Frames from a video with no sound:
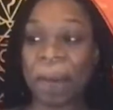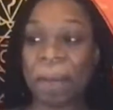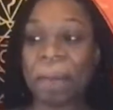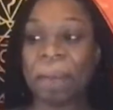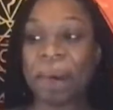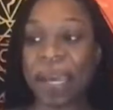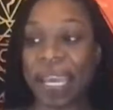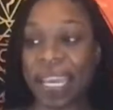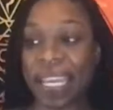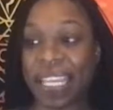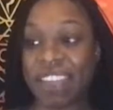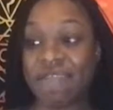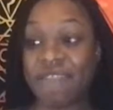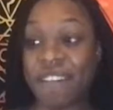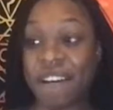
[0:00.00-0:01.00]
But
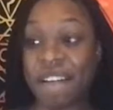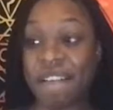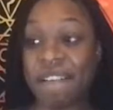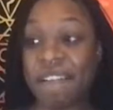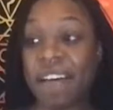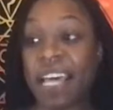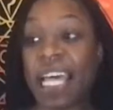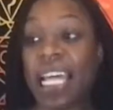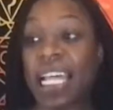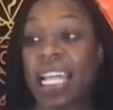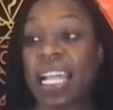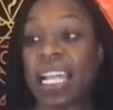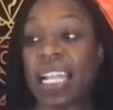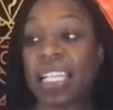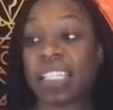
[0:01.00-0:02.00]

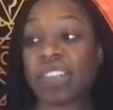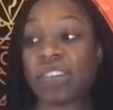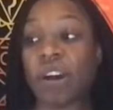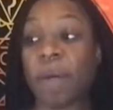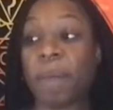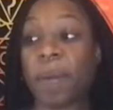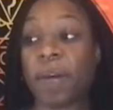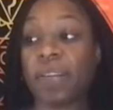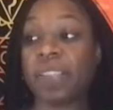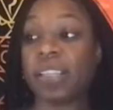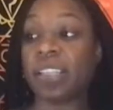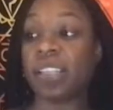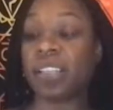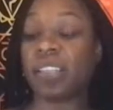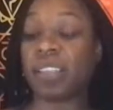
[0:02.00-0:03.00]
Scorpio is
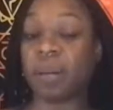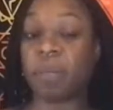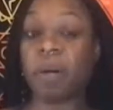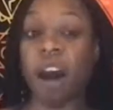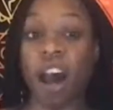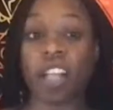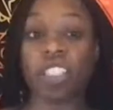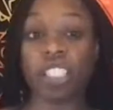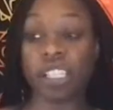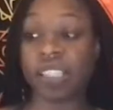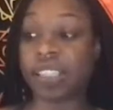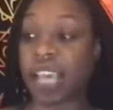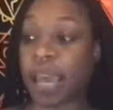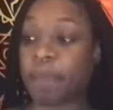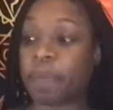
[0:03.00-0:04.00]
such a subconscious
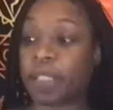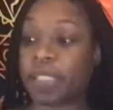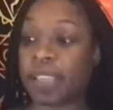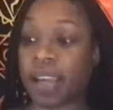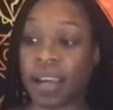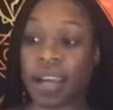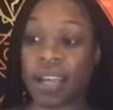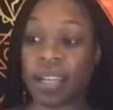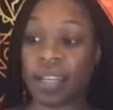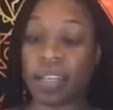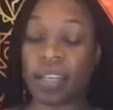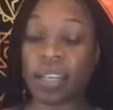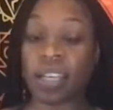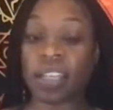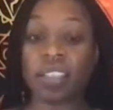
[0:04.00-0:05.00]
type of sign,
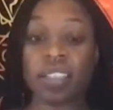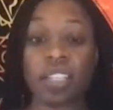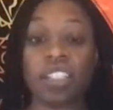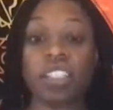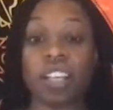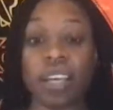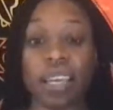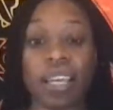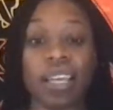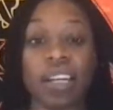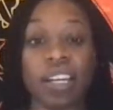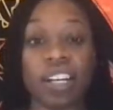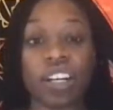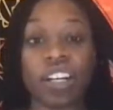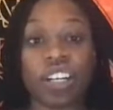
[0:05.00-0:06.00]
such an
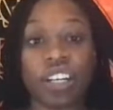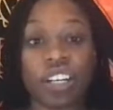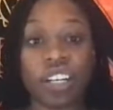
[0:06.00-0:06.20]
inner